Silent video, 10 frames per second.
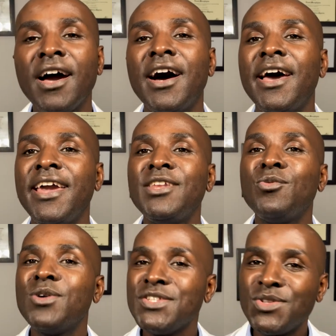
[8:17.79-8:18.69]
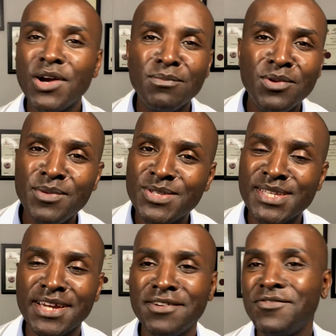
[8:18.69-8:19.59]
And what is your abdominal
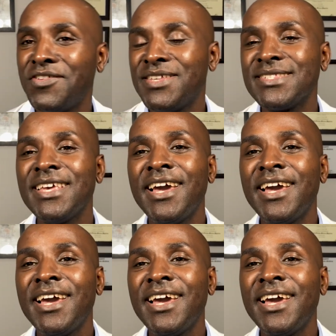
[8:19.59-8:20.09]
circumference?